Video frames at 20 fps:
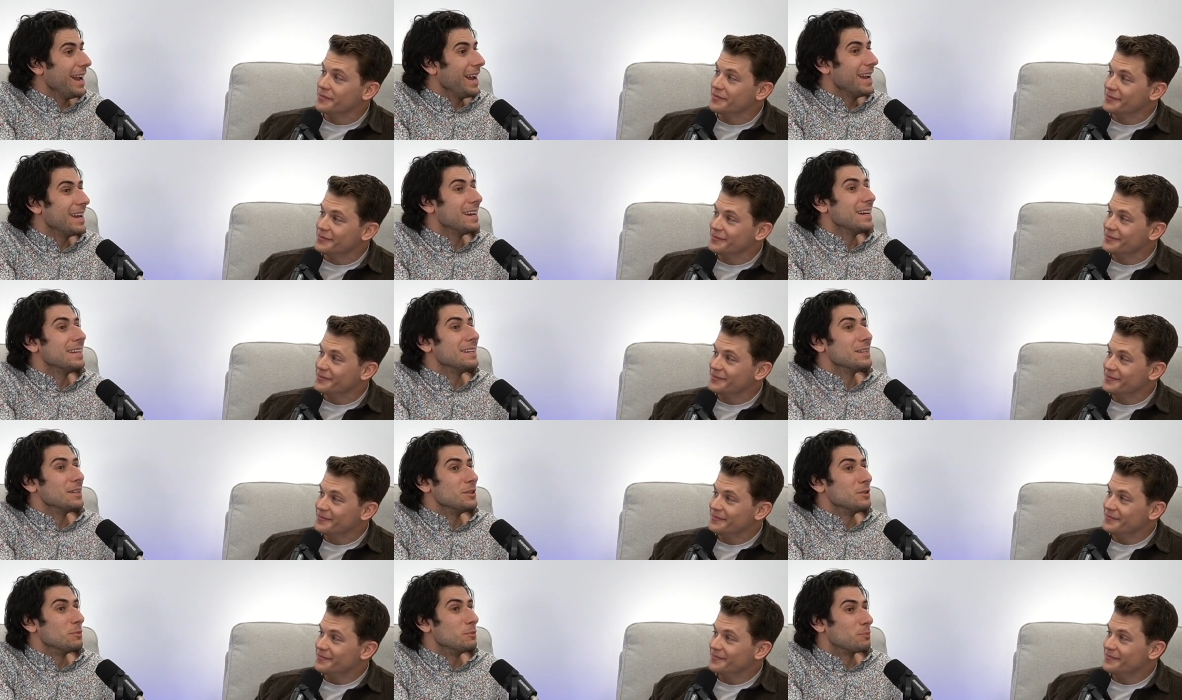Speaker 1: And
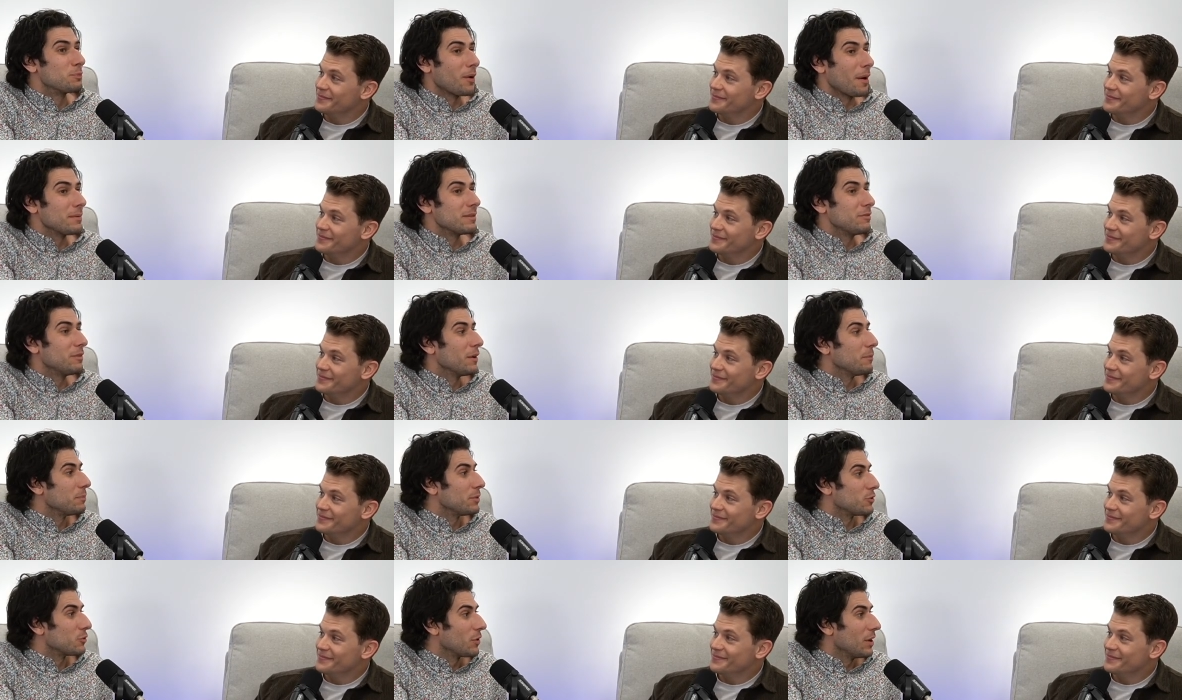you probably
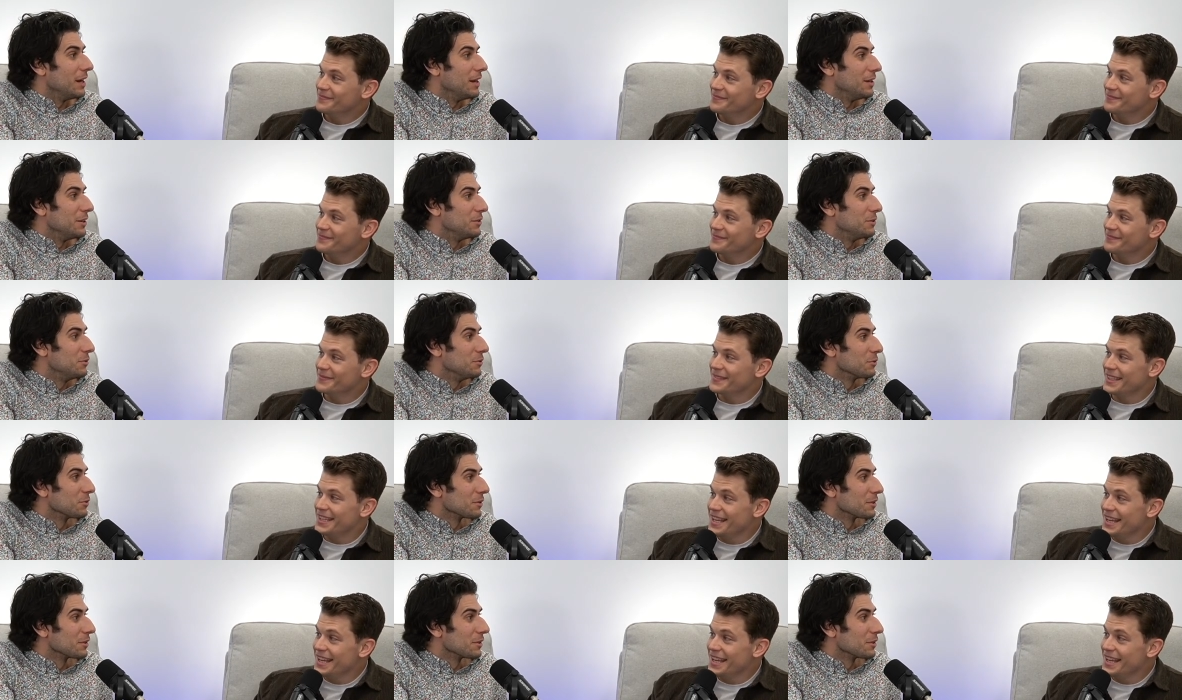felt betrayed. You were